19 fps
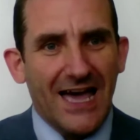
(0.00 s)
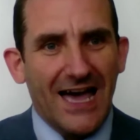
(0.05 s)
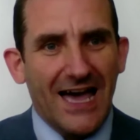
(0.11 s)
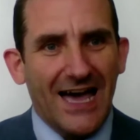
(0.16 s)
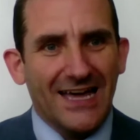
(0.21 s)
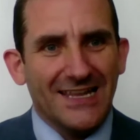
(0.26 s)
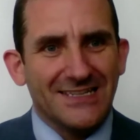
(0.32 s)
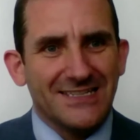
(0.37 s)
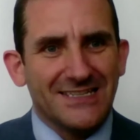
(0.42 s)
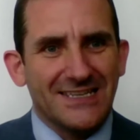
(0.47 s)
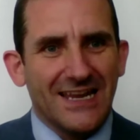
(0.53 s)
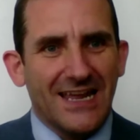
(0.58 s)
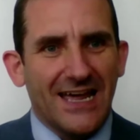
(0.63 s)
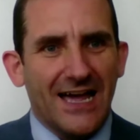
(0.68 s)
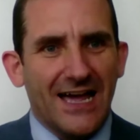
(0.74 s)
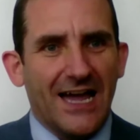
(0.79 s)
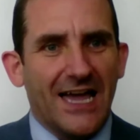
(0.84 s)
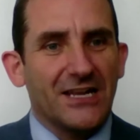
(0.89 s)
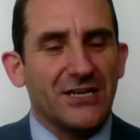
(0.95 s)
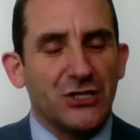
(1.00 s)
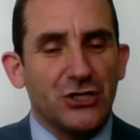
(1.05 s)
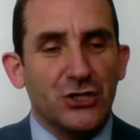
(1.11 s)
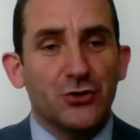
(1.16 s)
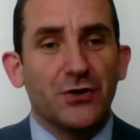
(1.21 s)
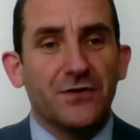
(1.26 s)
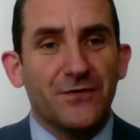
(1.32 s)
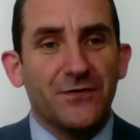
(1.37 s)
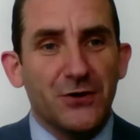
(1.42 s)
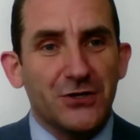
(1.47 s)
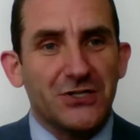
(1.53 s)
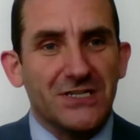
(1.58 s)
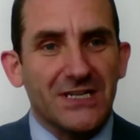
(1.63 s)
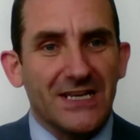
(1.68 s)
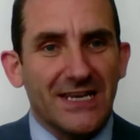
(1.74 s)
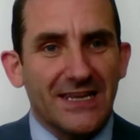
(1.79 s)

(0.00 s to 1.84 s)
And I had a university